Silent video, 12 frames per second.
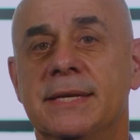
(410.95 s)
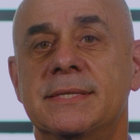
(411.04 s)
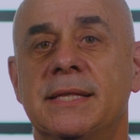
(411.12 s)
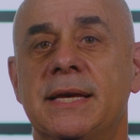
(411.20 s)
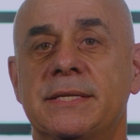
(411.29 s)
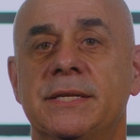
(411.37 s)

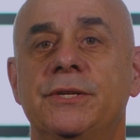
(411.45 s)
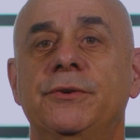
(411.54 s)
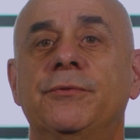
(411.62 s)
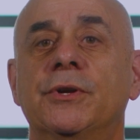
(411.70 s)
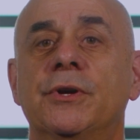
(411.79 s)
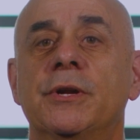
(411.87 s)
this lesson,
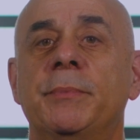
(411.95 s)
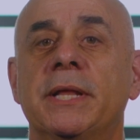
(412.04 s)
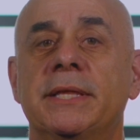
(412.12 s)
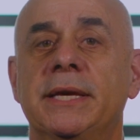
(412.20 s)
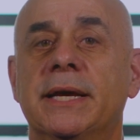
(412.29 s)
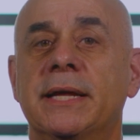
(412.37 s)
you've learned
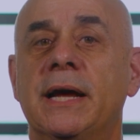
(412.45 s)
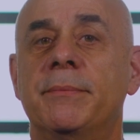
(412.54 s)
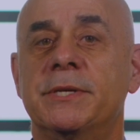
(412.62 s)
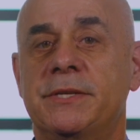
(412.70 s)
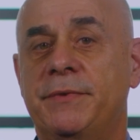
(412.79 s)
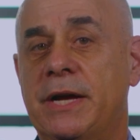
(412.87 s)
about the
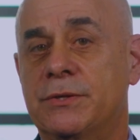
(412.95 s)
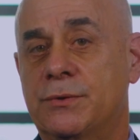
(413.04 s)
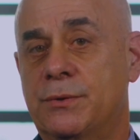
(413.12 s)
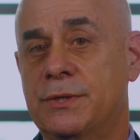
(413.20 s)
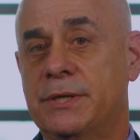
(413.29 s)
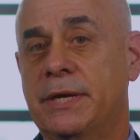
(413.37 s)
economics of
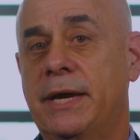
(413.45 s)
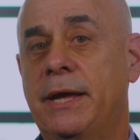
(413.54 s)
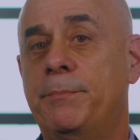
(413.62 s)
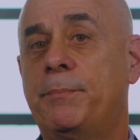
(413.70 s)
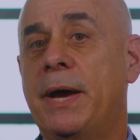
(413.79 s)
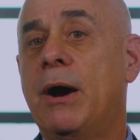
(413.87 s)
outsourcing
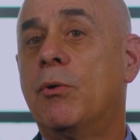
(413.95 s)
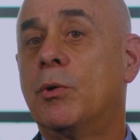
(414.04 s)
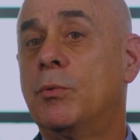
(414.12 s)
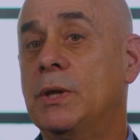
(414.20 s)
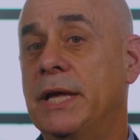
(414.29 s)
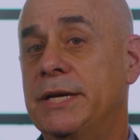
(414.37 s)
and
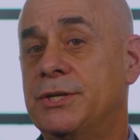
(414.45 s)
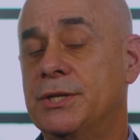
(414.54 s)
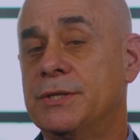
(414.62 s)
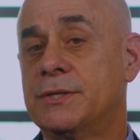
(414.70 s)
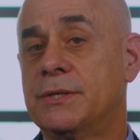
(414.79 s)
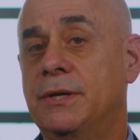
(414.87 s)
power
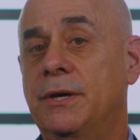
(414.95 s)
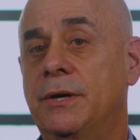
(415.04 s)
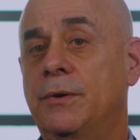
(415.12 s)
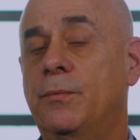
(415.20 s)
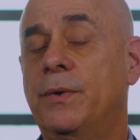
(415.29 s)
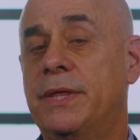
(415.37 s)
relations
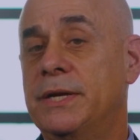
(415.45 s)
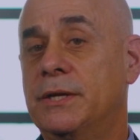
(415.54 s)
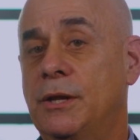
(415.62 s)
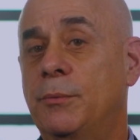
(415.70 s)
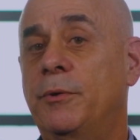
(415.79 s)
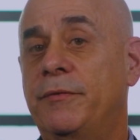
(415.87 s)
within
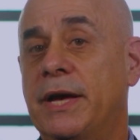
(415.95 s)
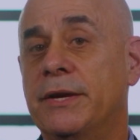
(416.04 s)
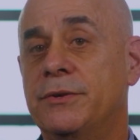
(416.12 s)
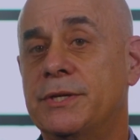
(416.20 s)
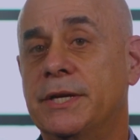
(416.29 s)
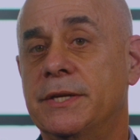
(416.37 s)
global
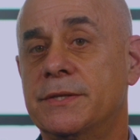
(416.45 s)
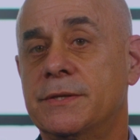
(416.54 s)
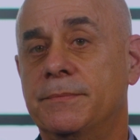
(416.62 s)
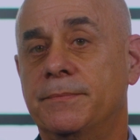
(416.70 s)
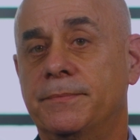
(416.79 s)
value chains.